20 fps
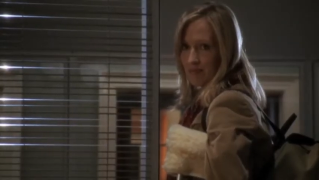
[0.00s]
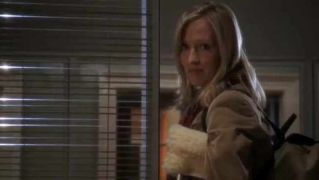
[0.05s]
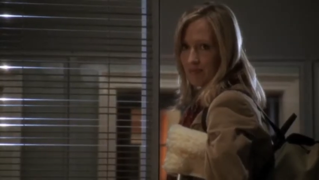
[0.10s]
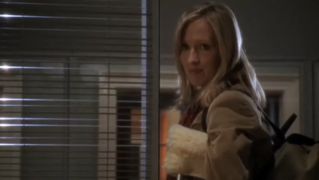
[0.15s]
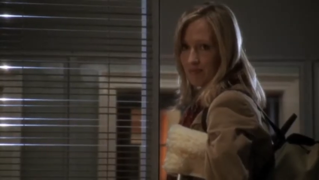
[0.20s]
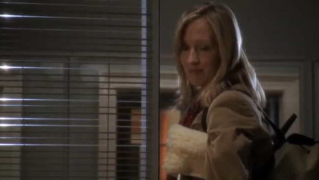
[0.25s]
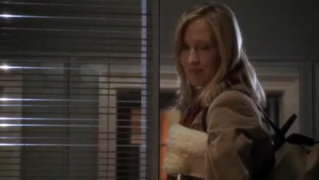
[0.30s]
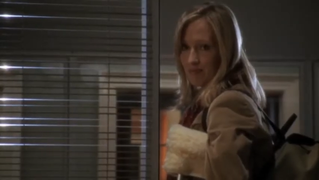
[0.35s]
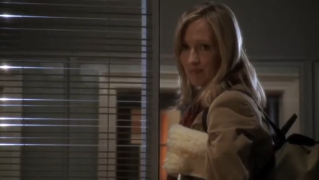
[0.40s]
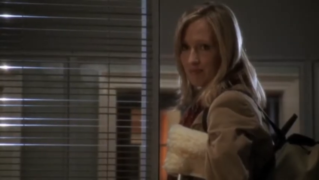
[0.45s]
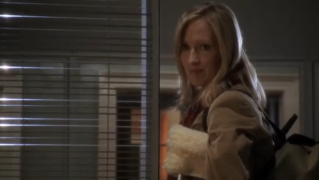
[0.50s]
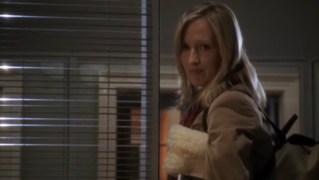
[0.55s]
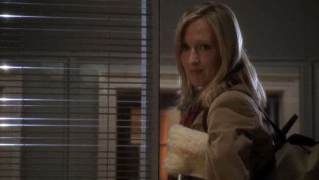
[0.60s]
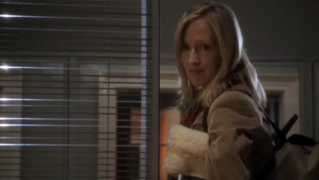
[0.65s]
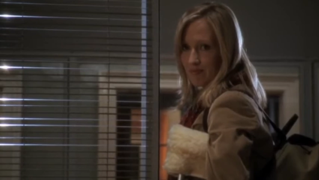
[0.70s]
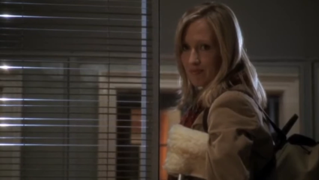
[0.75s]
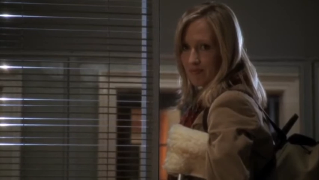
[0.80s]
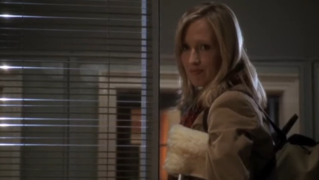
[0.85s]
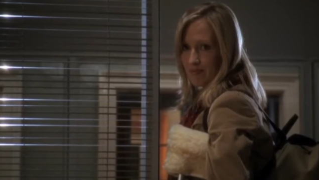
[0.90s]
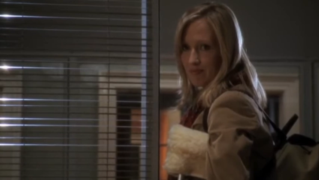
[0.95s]

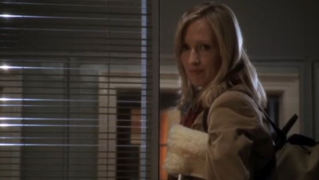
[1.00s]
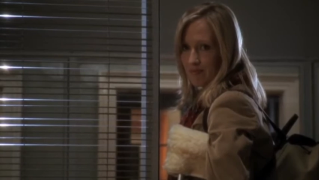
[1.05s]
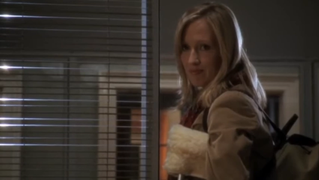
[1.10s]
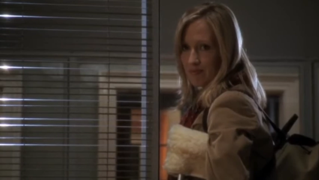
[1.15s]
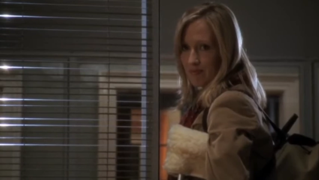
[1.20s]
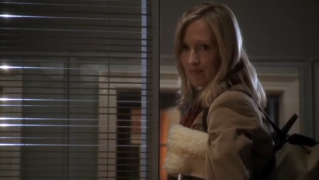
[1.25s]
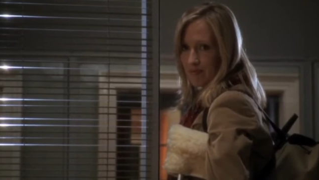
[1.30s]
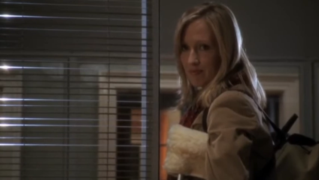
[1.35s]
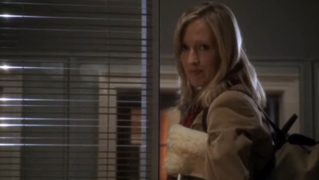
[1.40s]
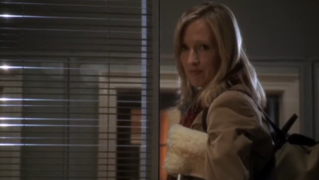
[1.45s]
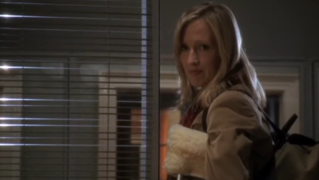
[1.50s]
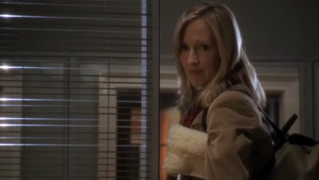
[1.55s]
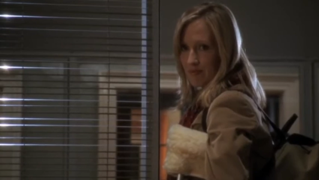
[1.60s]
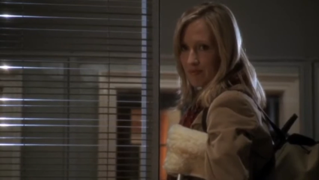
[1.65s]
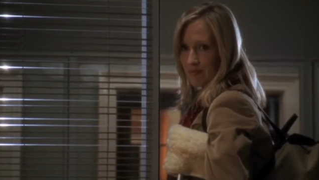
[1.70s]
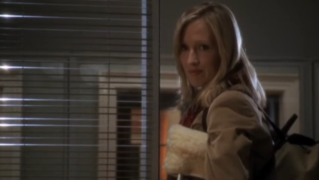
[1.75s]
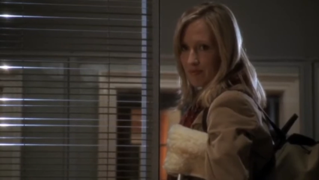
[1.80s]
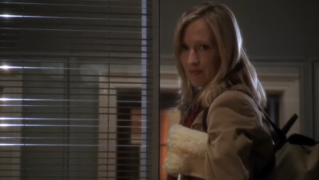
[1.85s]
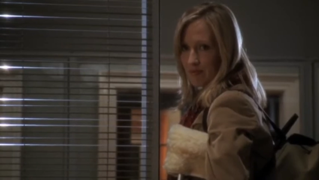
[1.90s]
[no speech]